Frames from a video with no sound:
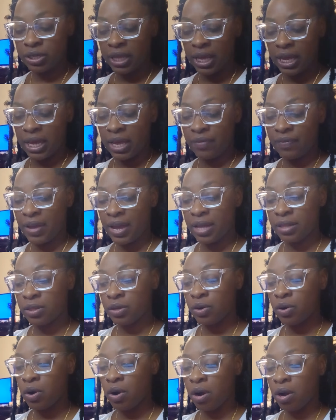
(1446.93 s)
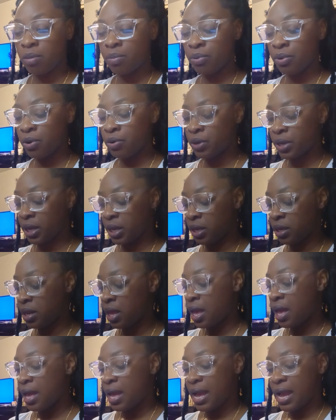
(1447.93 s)
They have had their heart broken
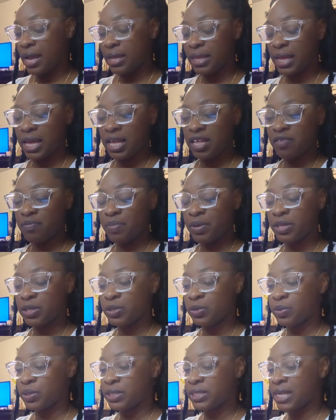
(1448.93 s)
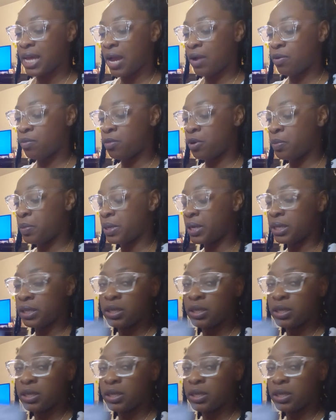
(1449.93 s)
and they have been through a tower moment